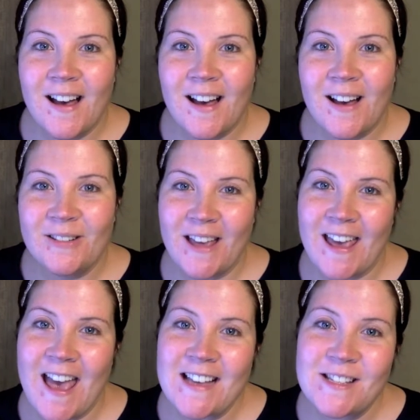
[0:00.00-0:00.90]
Okay,
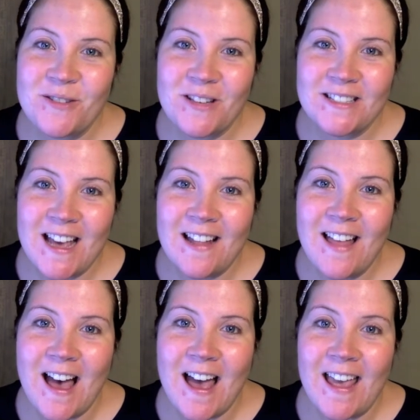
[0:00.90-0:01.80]
as you can
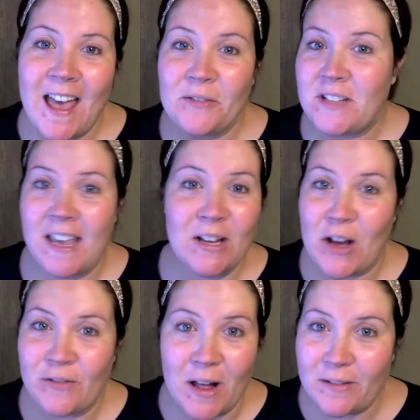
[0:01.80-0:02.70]
tell, I have taken
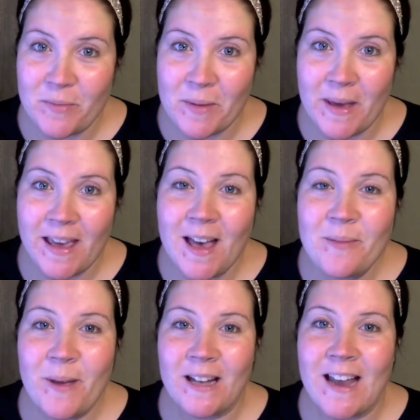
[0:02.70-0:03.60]
off all of my makeup
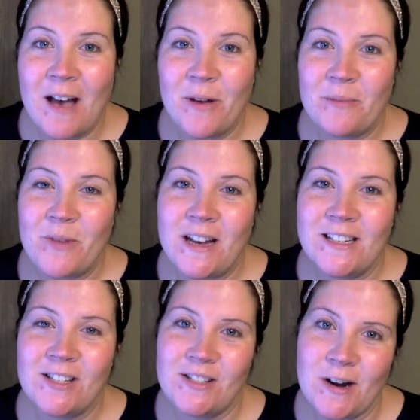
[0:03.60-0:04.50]
and now I'm ready
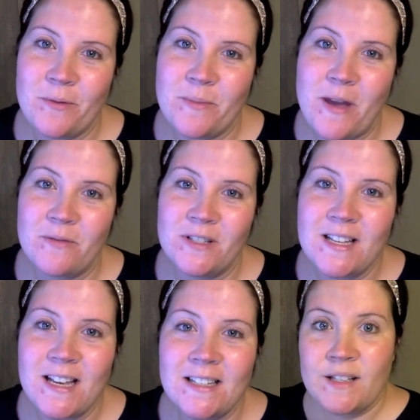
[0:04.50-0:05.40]
to start with my
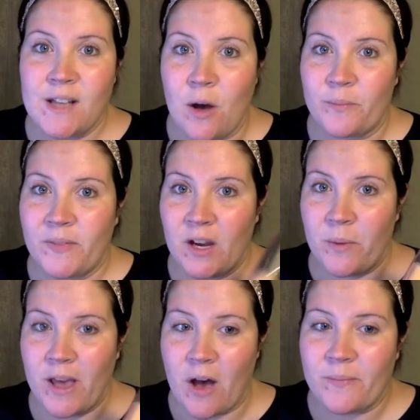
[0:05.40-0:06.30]
routine. So here
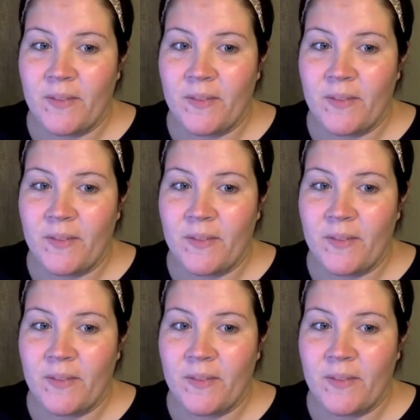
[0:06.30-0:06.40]
we go.